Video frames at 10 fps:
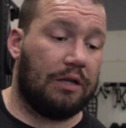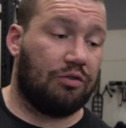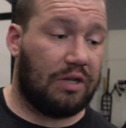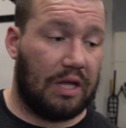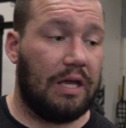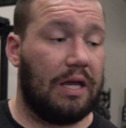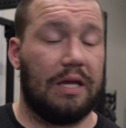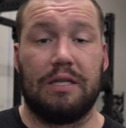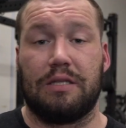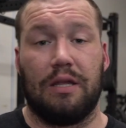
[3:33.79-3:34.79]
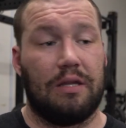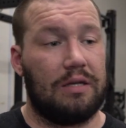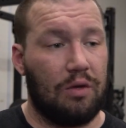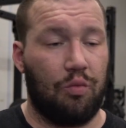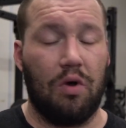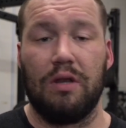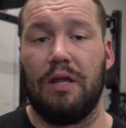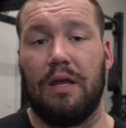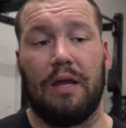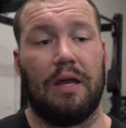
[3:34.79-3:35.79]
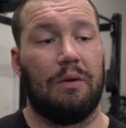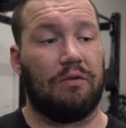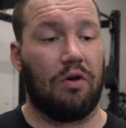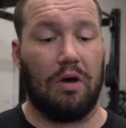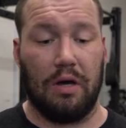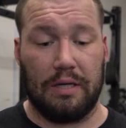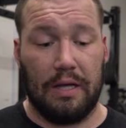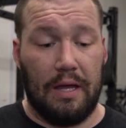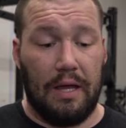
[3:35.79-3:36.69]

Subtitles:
So today is day 1. We've got